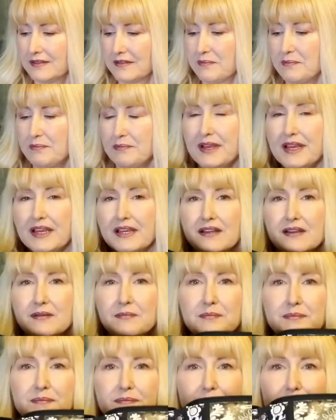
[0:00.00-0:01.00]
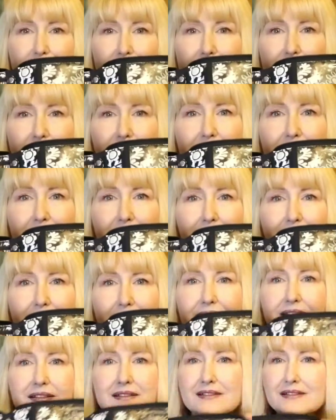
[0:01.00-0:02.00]
makeup
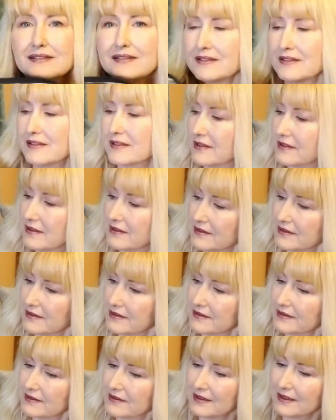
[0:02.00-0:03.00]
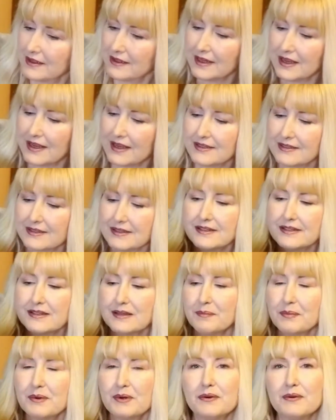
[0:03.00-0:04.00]
case. It has a
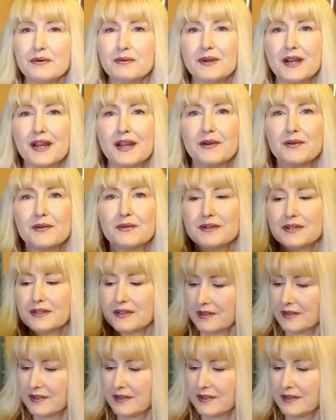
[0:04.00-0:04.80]
zipper around